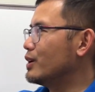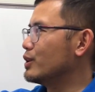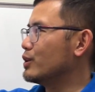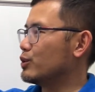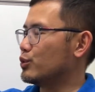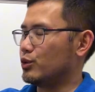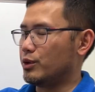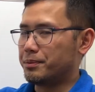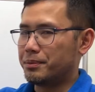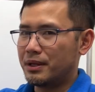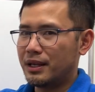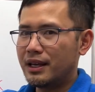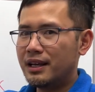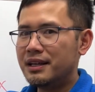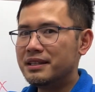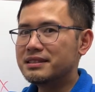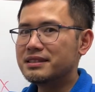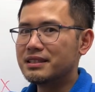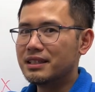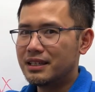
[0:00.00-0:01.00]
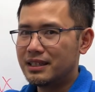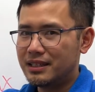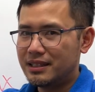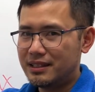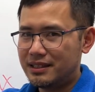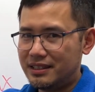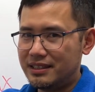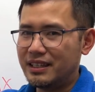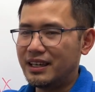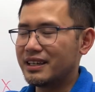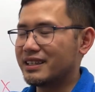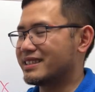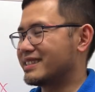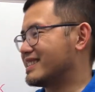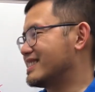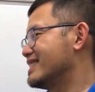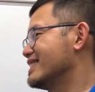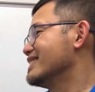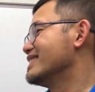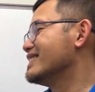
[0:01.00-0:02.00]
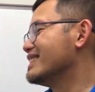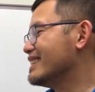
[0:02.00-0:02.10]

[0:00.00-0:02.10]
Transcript: to replace dx.